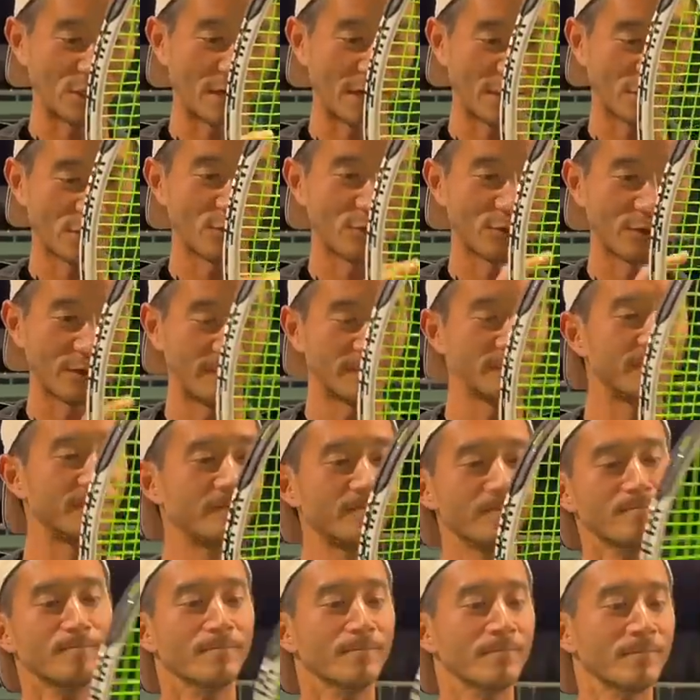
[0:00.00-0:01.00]
you got going on.
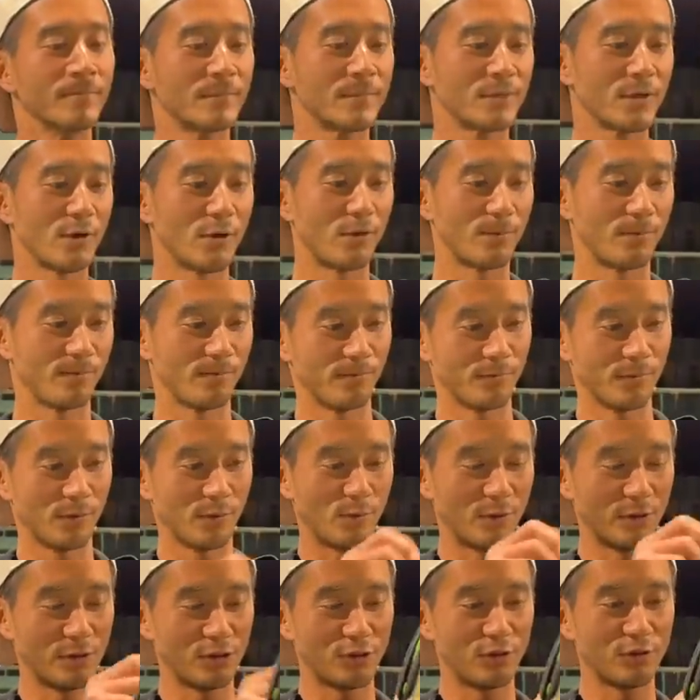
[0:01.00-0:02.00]
So
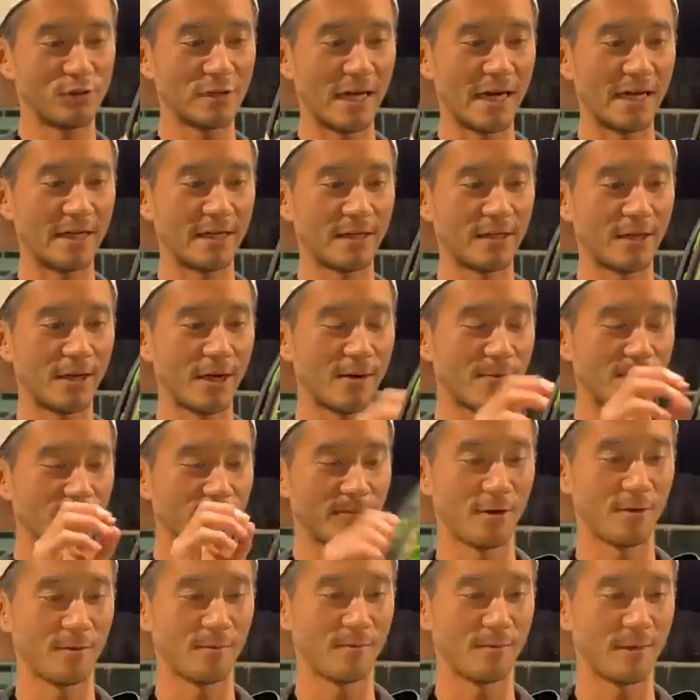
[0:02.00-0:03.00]
once you tighten it
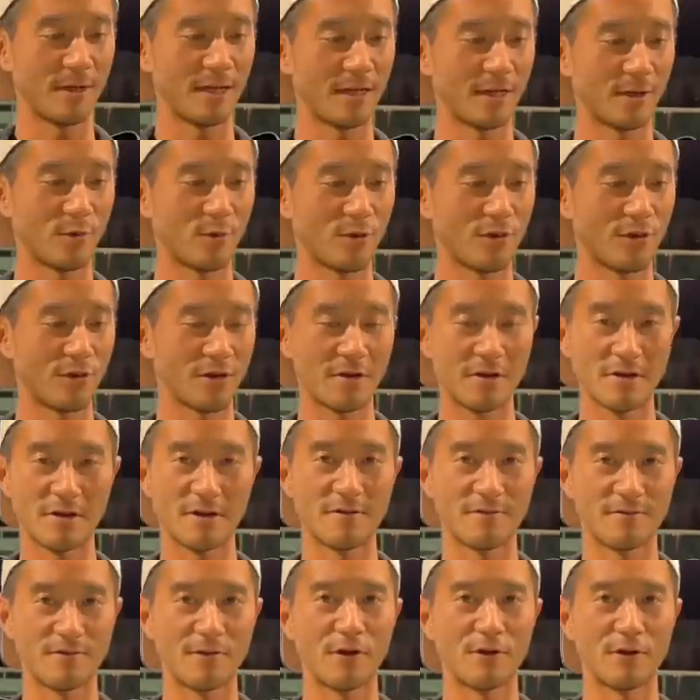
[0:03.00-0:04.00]
up, um, hitting with it,
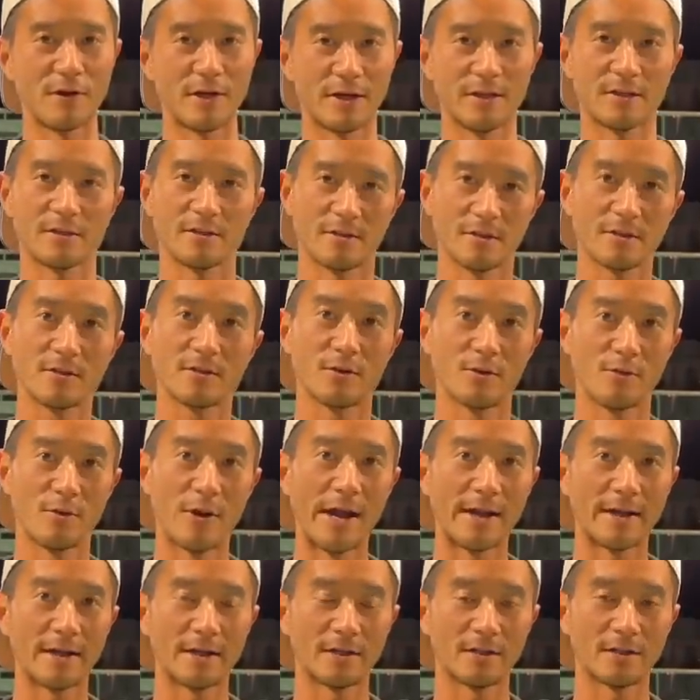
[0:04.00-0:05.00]
it felt like the
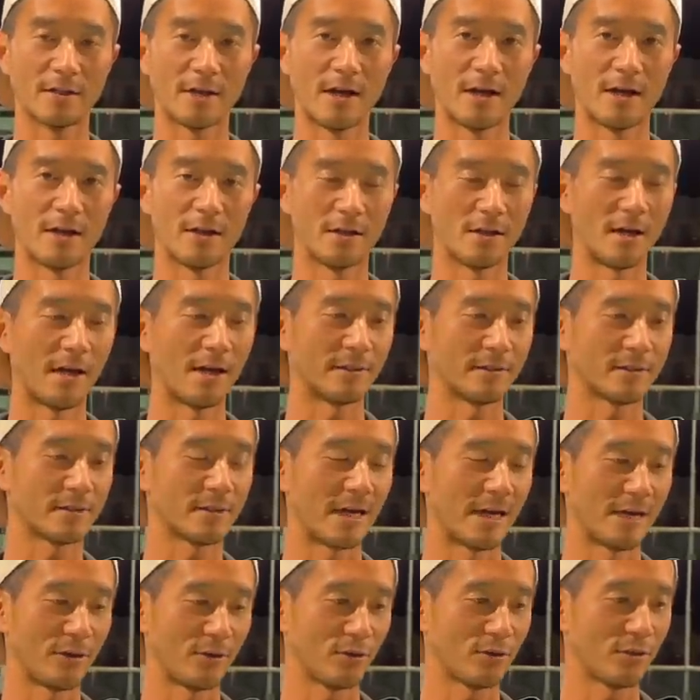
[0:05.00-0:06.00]
racket got a lot
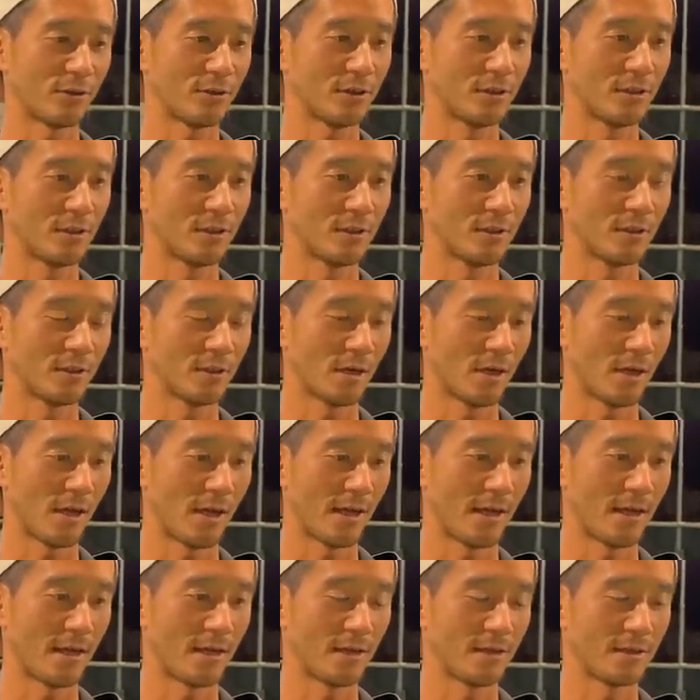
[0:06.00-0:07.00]
tighter.
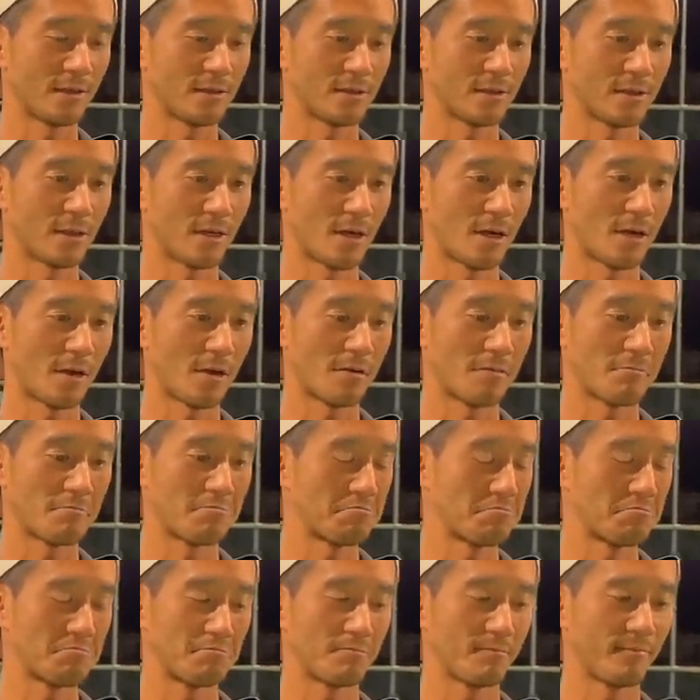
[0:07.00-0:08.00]
And,
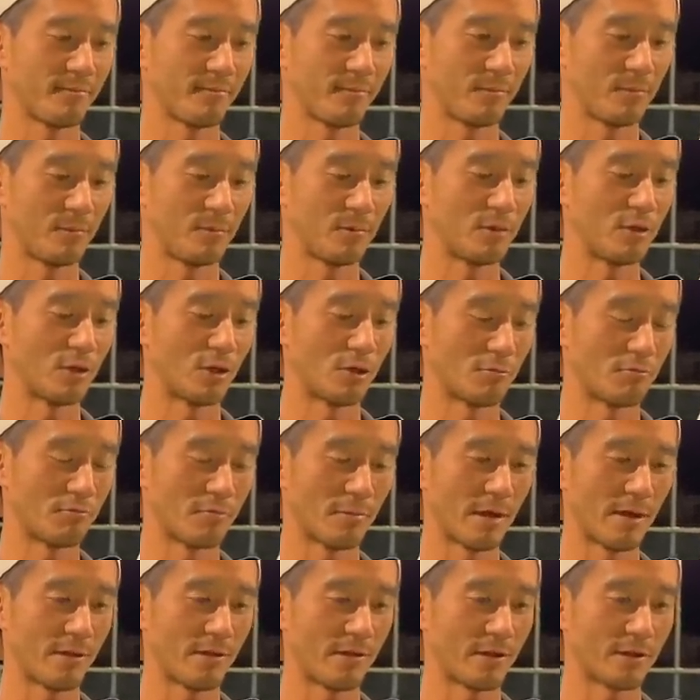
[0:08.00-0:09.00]
um, you know,
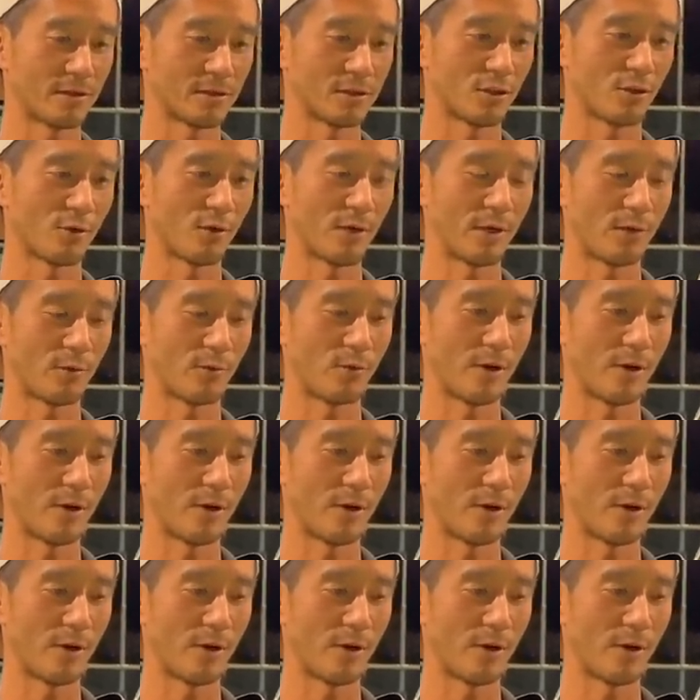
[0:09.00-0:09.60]
I think it's a great